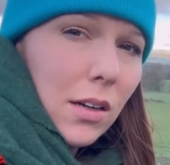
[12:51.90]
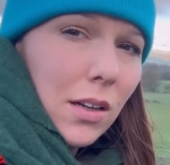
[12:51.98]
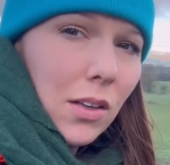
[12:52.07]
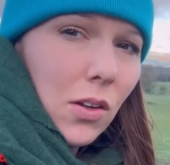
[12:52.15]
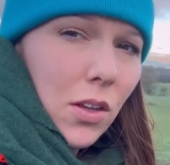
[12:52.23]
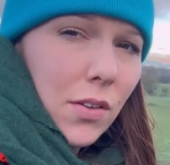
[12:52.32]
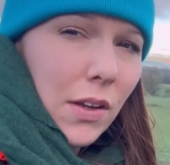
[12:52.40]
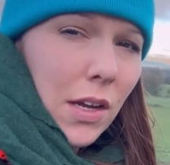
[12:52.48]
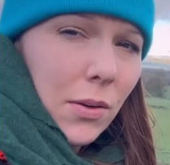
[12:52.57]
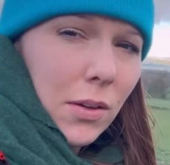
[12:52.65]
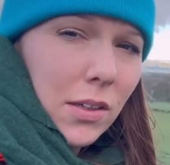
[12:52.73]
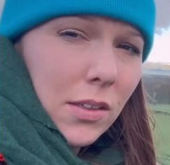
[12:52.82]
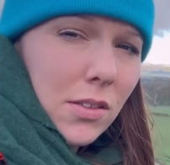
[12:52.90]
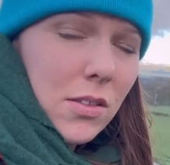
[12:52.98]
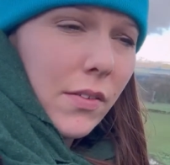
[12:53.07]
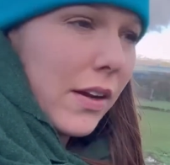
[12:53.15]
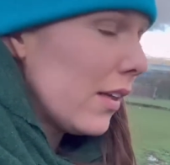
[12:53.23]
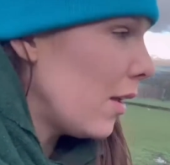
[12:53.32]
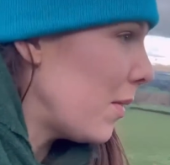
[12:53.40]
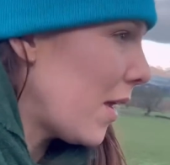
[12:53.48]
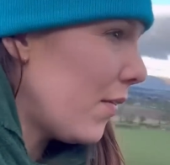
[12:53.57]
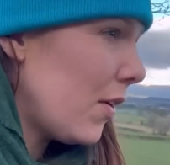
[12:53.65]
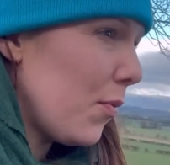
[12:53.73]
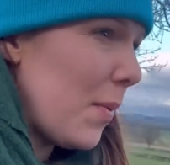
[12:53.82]
Look at the view. Sorry, let me get
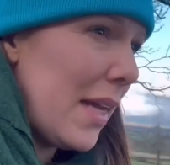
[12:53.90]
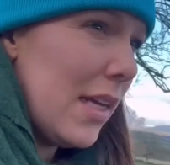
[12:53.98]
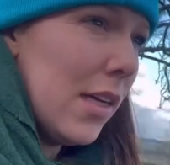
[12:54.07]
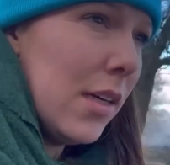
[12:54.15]
rid of me.